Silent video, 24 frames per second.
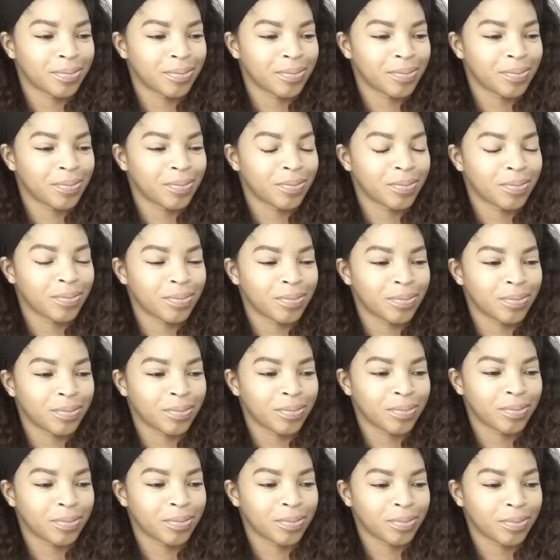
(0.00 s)

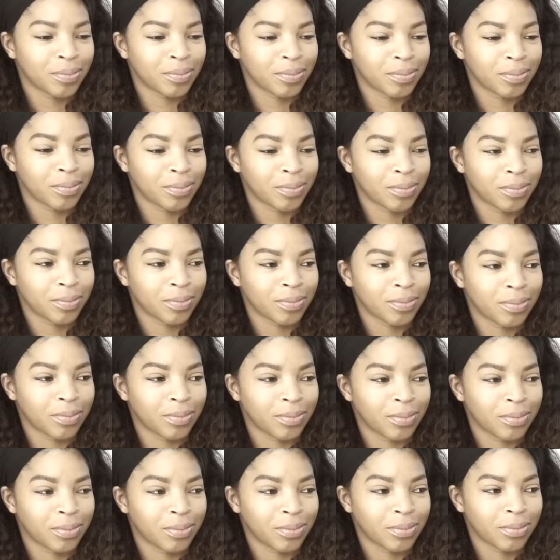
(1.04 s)

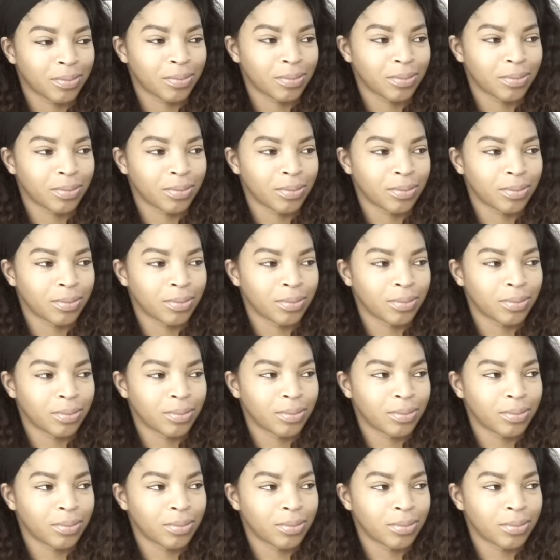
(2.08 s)

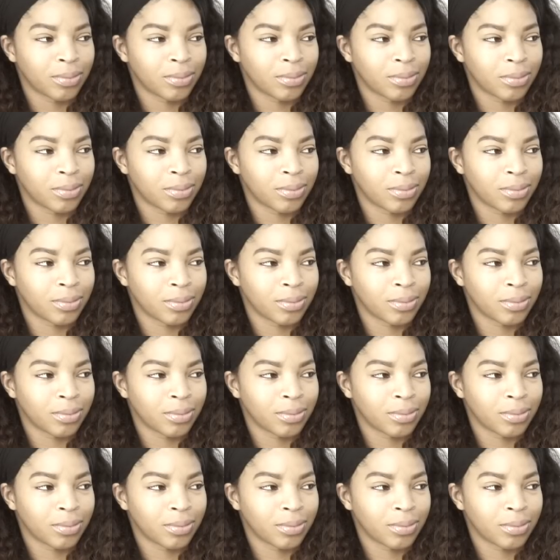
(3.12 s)
No words are spoken by the person on screen.